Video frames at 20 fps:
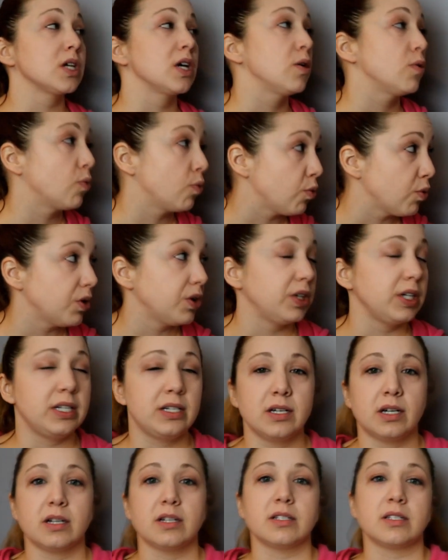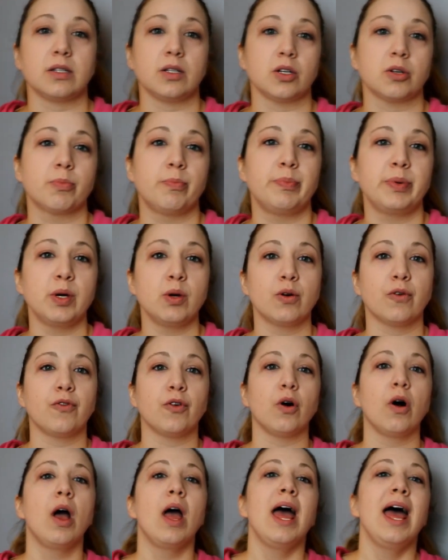It really does look
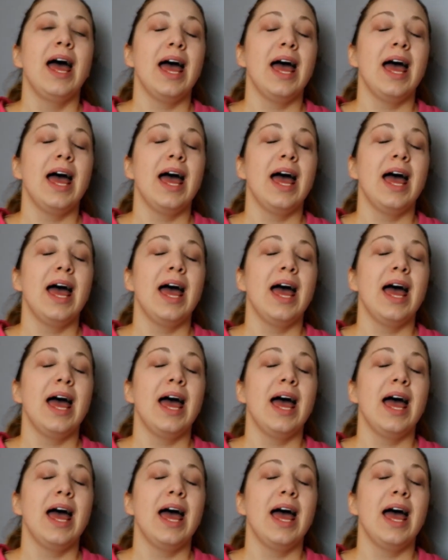beautiful.